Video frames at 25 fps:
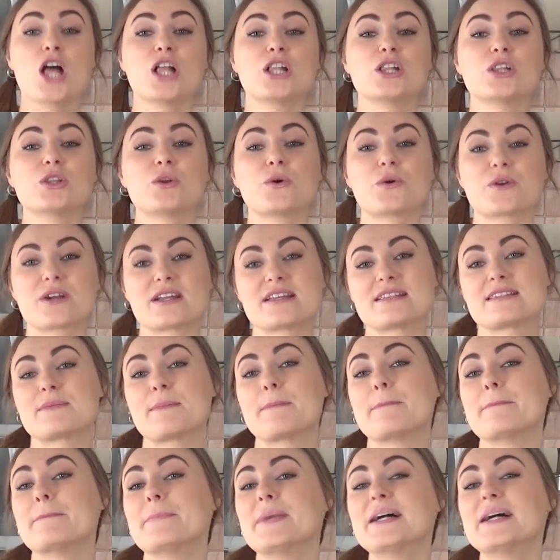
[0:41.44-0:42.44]
Laura's
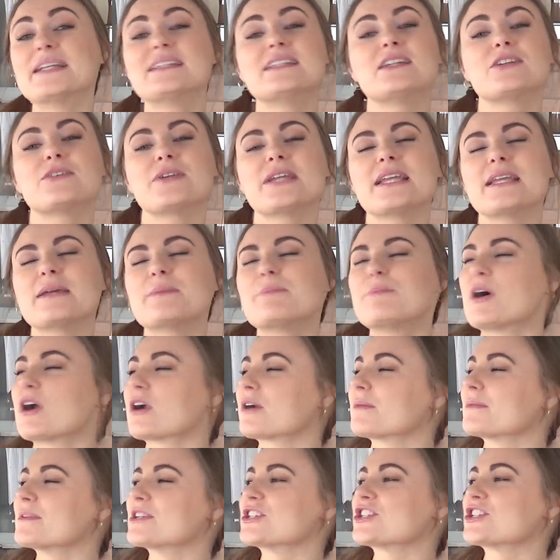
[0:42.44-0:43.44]
Buttery
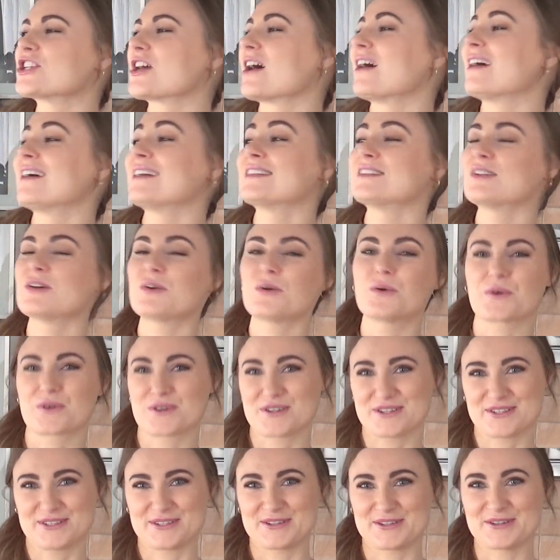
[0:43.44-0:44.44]
Parmesan
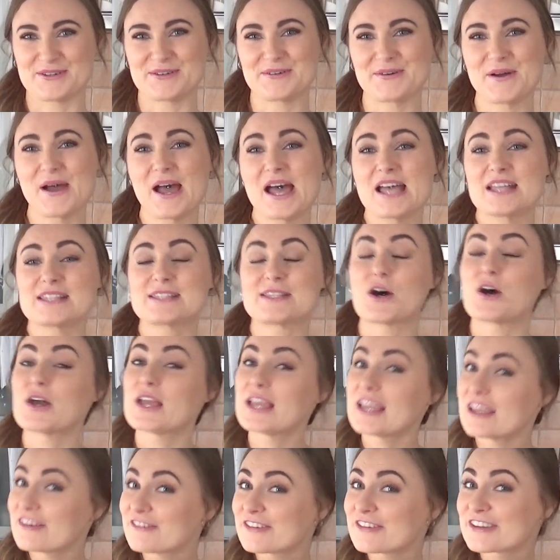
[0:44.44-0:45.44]
Orzo.
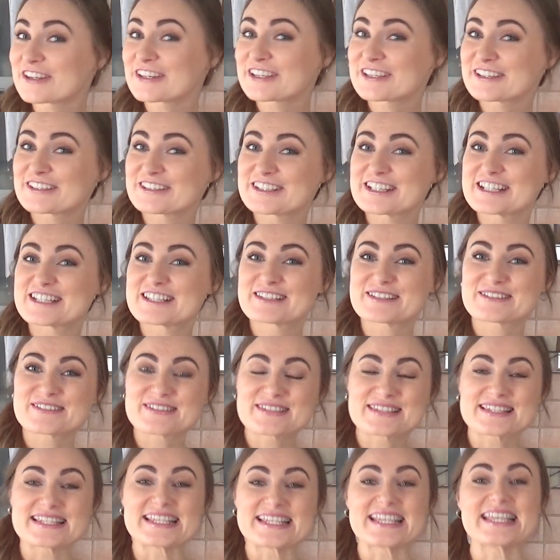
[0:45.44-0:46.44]
So if you're curious to
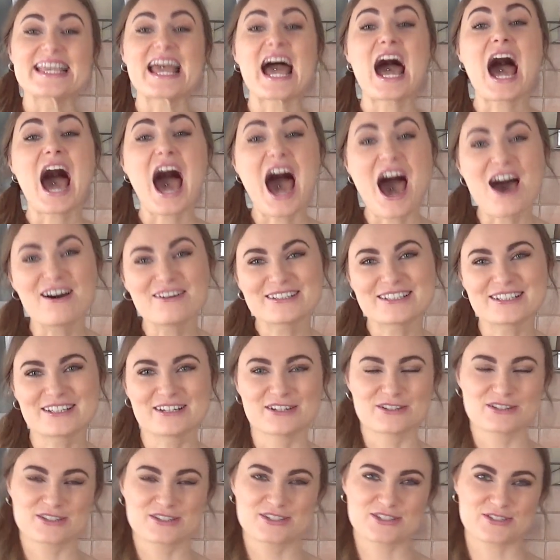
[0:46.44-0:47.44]
see how it
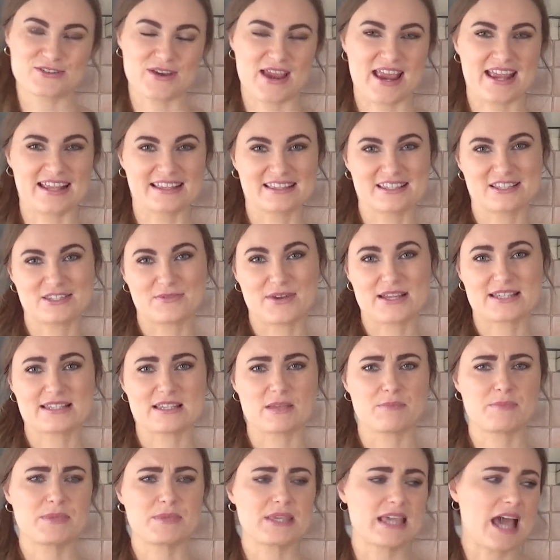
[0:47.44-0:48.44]
goes trying this
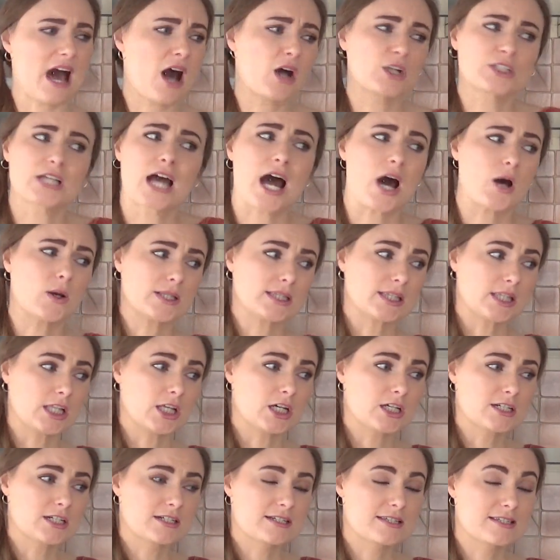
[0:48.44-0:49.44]
recipe out, how it
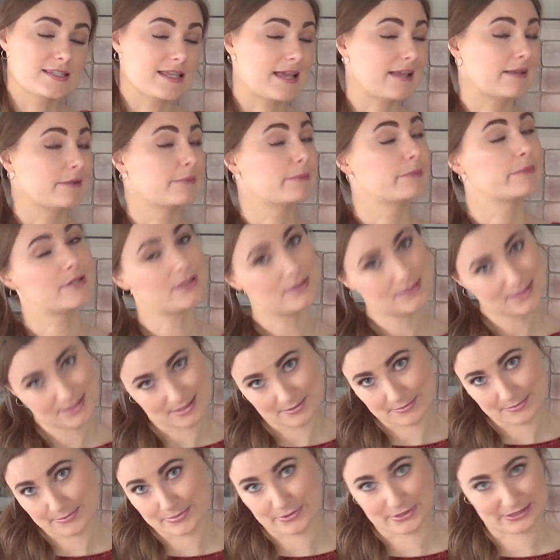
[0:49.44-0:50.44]
looks, and most
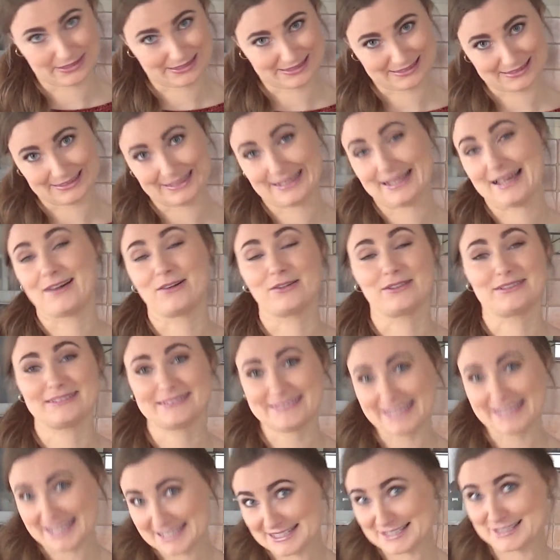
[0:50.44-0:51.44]
importantly how
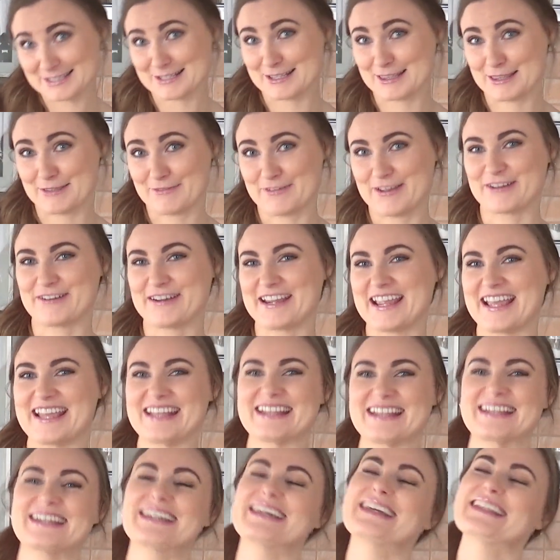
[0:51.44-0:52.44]
it tastes in the very
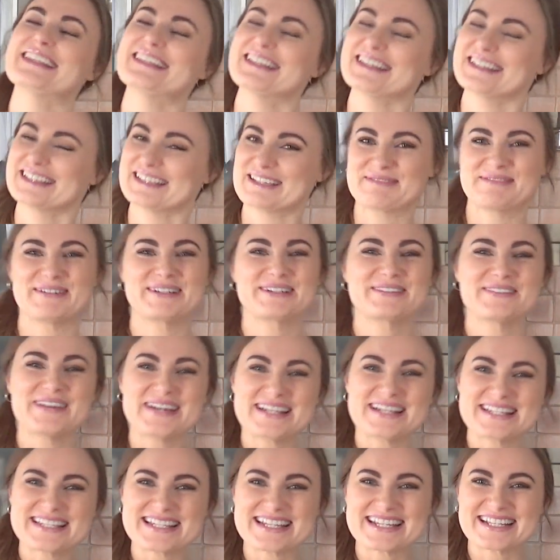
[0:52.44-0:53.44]
end, then keep on
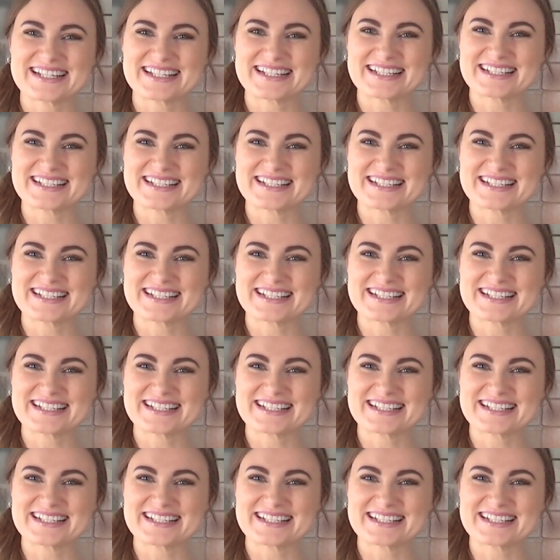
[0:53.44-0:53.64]
watching.